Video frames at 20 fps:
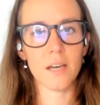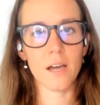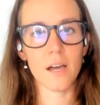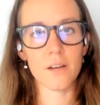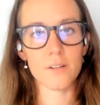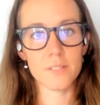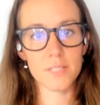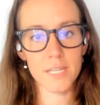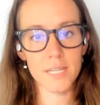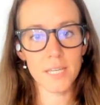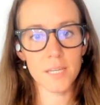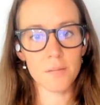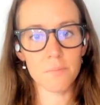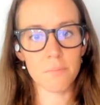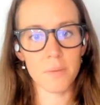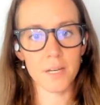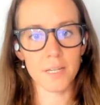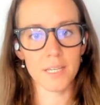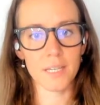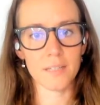Our second
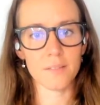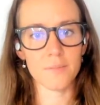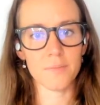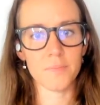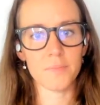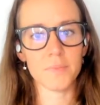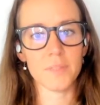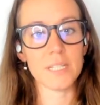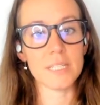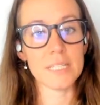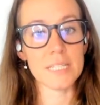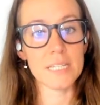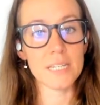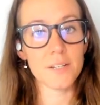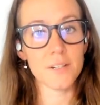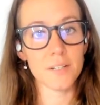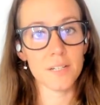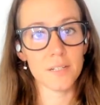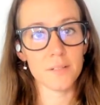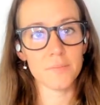bucket is
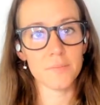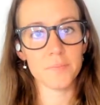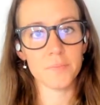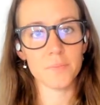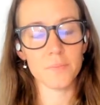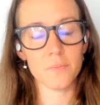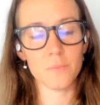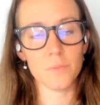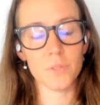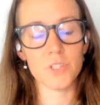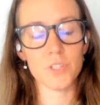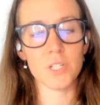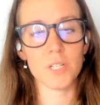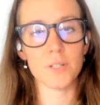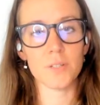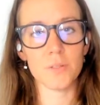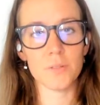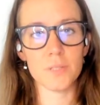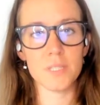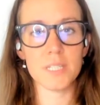hearing, which
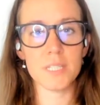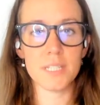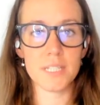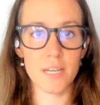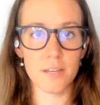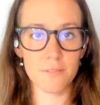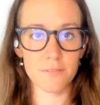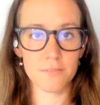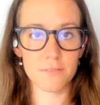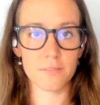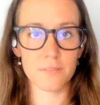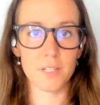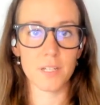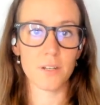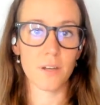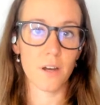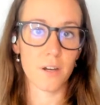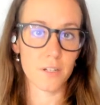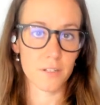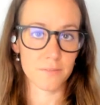includes deaf and
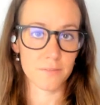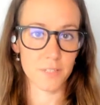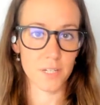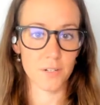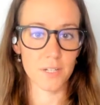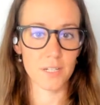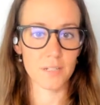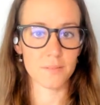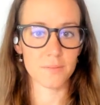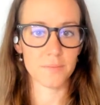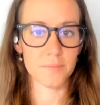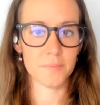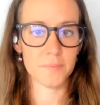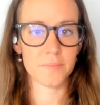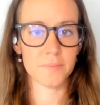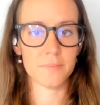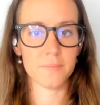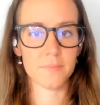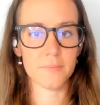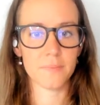hard of hearing.
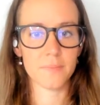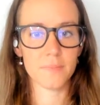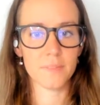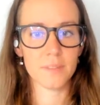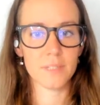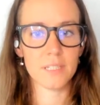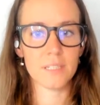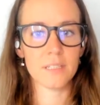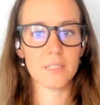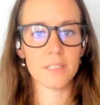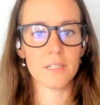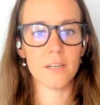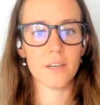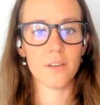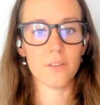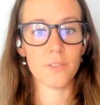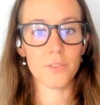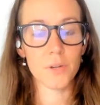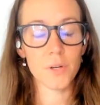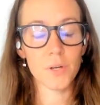
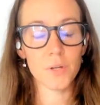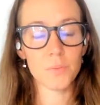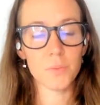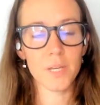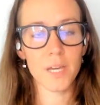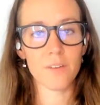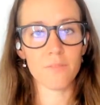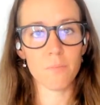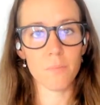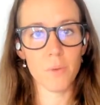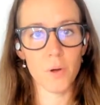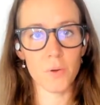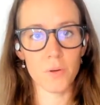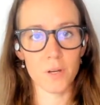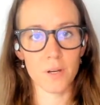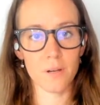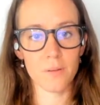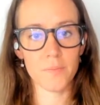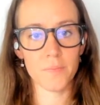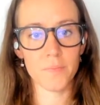Third, we have
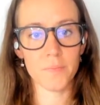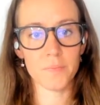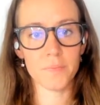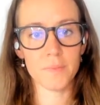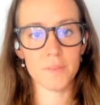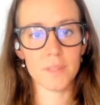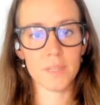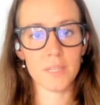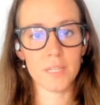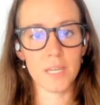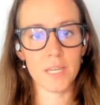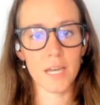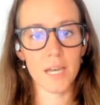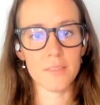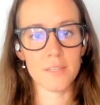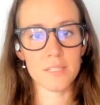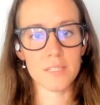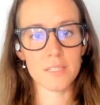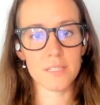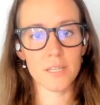motor,
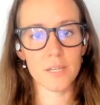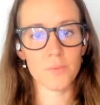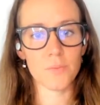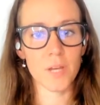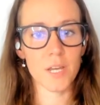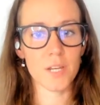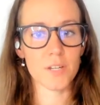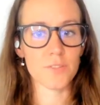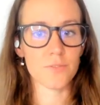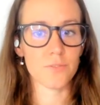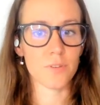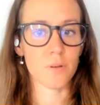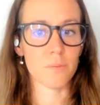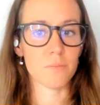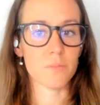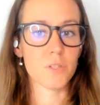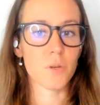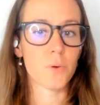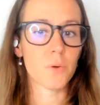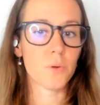and this can range
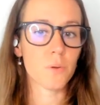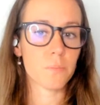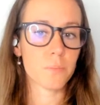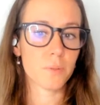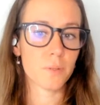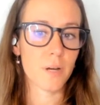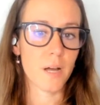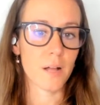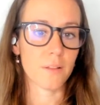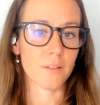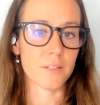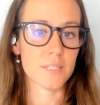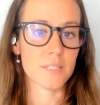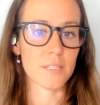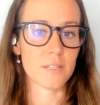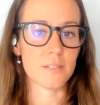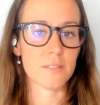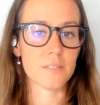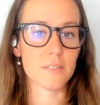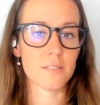from total
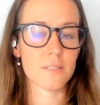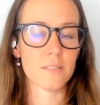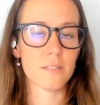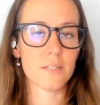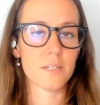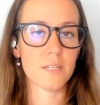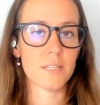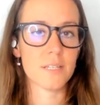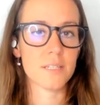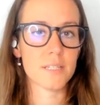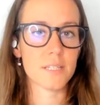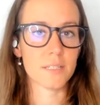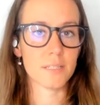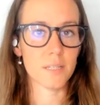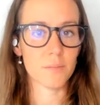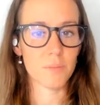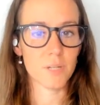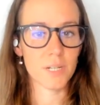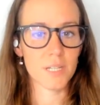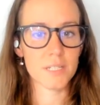paralysis to
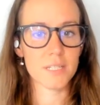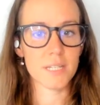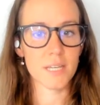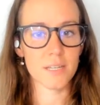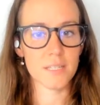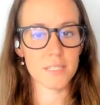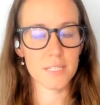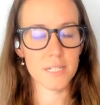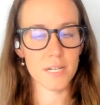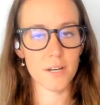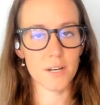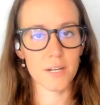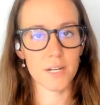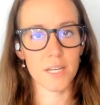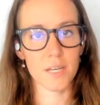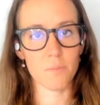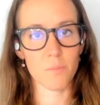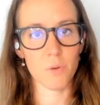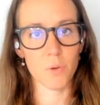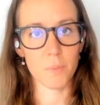limited dexterity
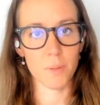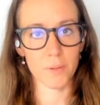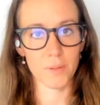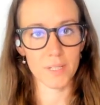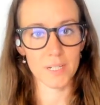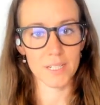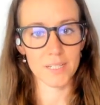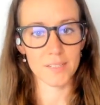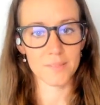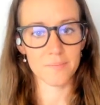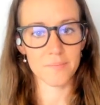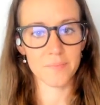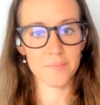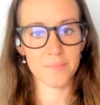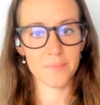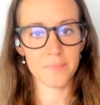and mobility.